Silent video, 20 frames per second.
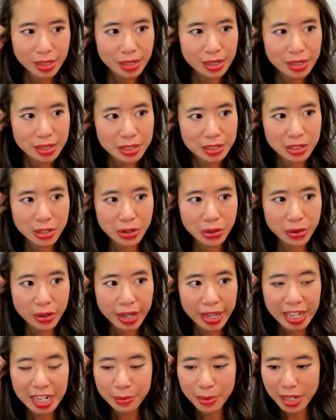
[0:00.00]
So
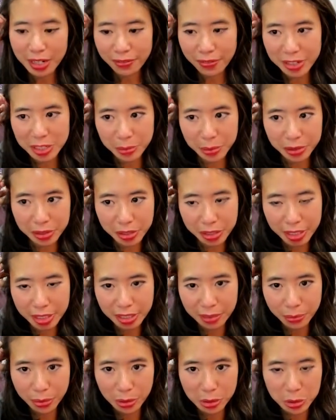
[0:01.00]
Animated Visibility
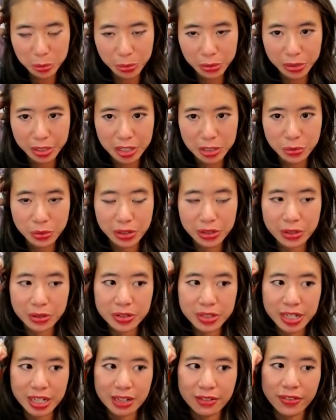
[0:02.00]
Composable is one of those
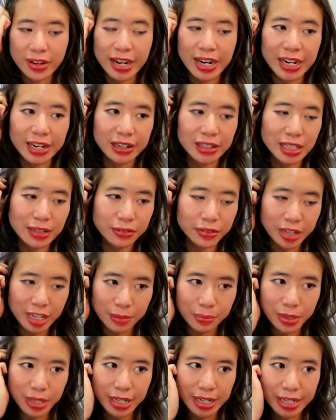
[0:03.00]
kind of higher level
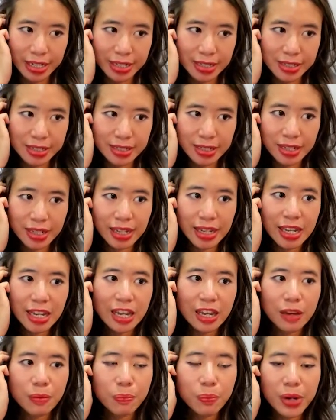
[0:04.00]
APIs,
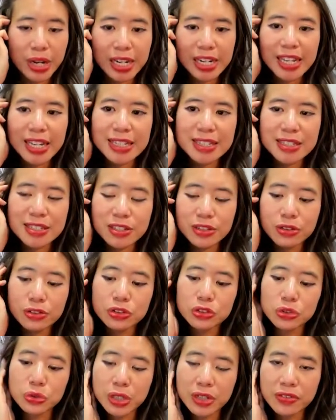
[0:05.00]
but it's still
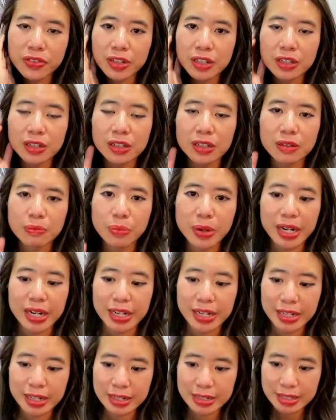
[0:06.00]
driven
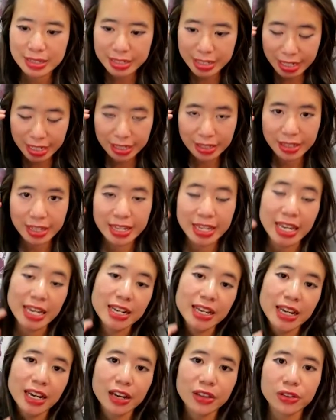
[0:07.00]
by state like
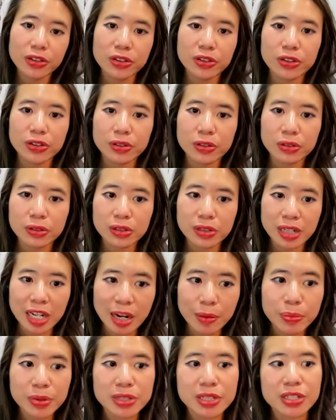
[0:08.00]
any other
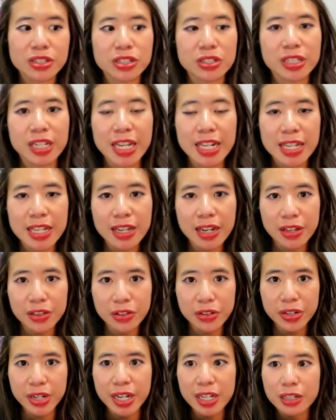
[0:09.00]
composition, any
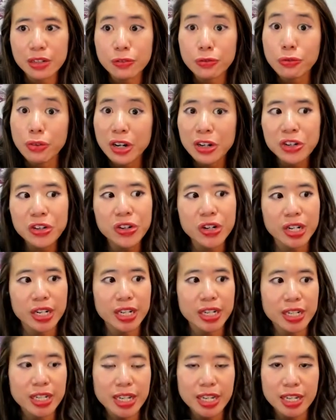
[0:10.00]
other kind of
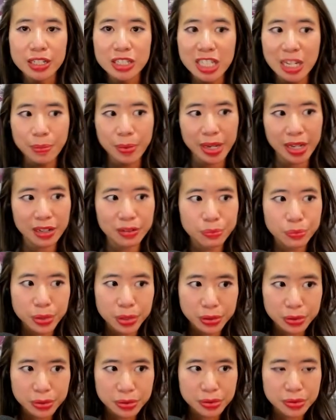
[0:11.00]
rendering in Jetpack
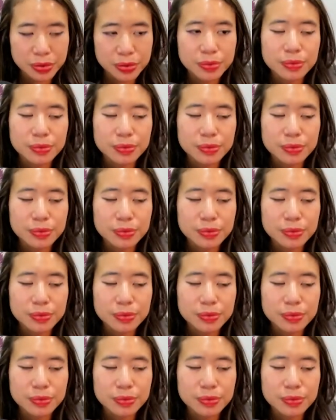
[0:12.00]
Compose.